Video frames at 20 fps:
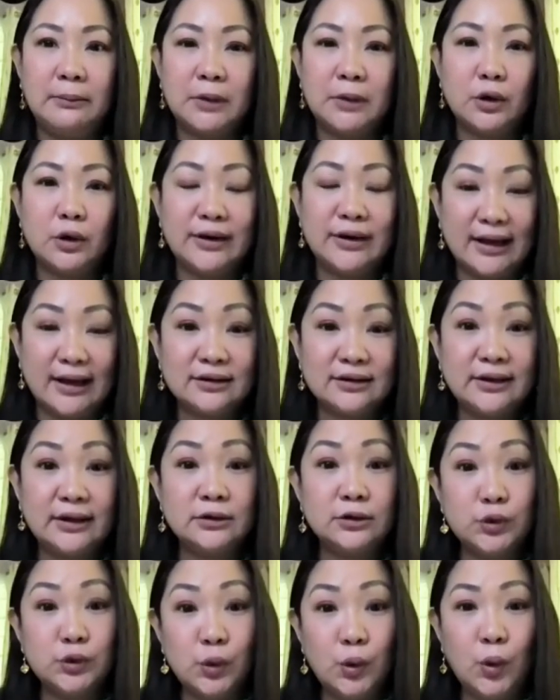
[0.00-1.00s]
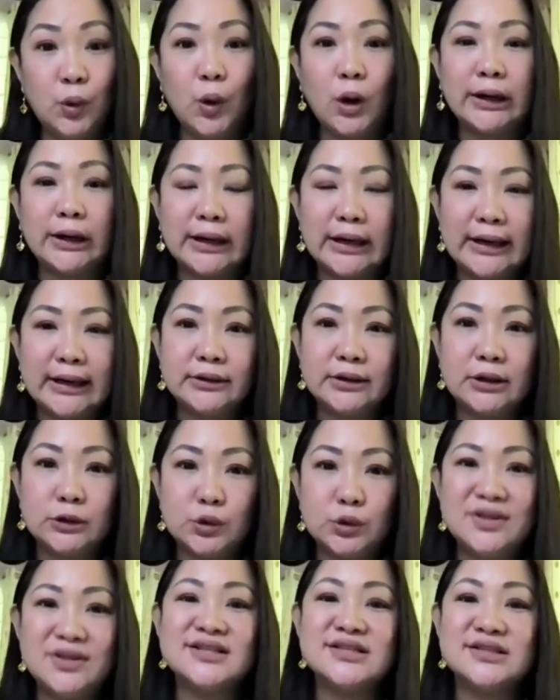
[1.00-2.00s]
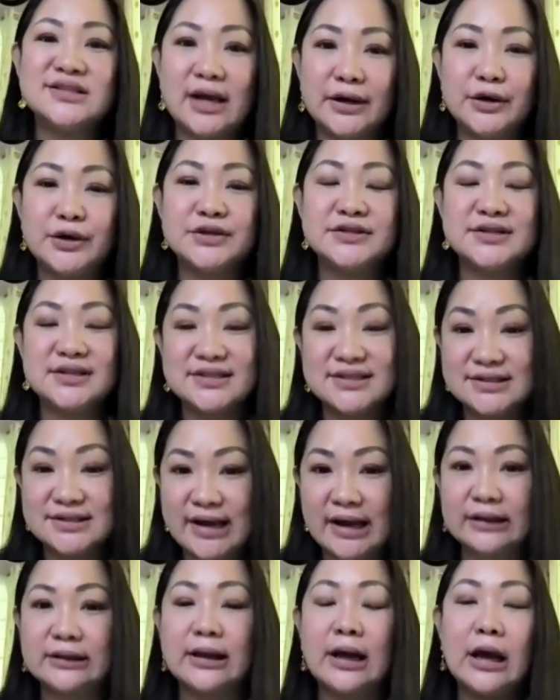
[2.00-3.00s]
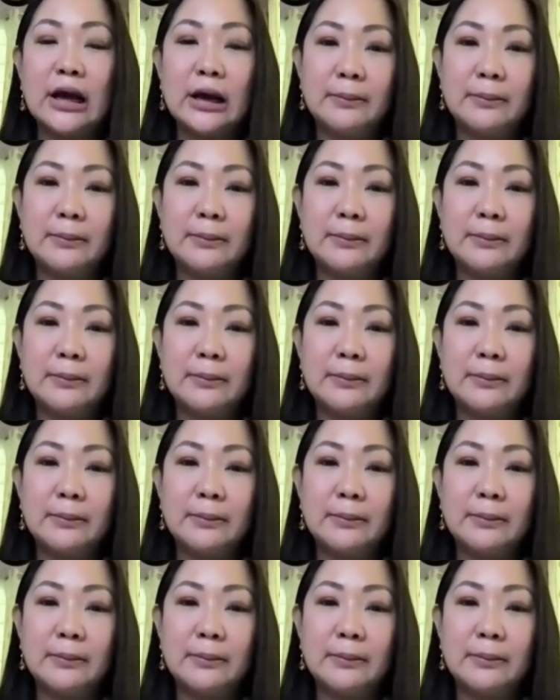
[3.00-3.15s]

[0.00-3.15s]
connected to or related to the standards set